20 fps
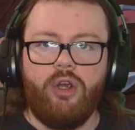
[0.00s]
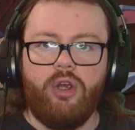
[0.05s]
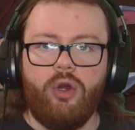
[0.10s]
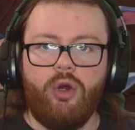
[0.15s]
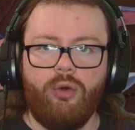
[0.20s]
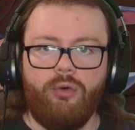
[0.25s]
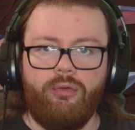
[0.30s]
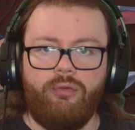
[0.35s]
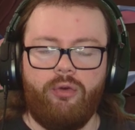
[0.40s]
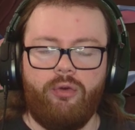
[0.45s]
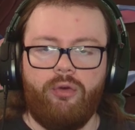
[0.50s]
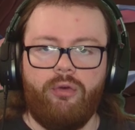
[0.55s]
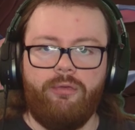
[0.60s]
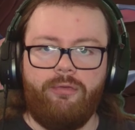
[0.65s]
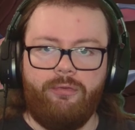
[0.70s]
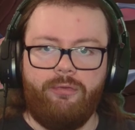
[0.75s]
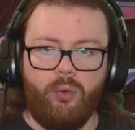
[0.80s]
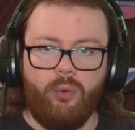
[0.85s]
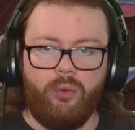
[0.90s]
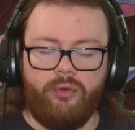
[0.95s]
over
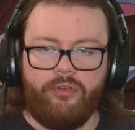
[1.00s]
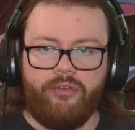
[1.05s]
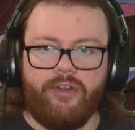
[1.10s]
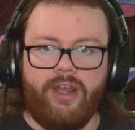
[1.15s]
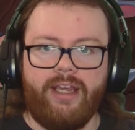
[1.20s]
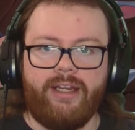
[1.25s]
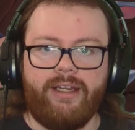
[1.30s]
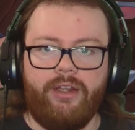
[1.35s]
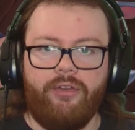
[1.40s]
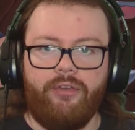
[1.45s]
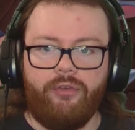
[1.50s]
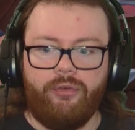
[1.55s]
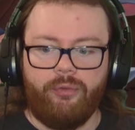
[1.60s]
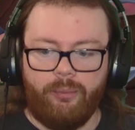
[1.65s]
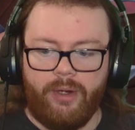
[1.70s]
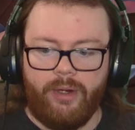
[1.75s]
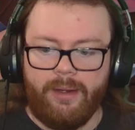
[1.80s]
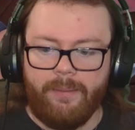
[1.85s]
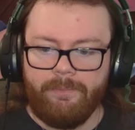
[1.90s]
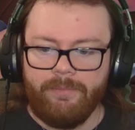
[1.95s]
four seconds,
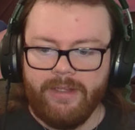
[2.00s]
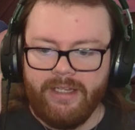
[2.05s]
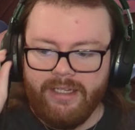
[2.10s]
right?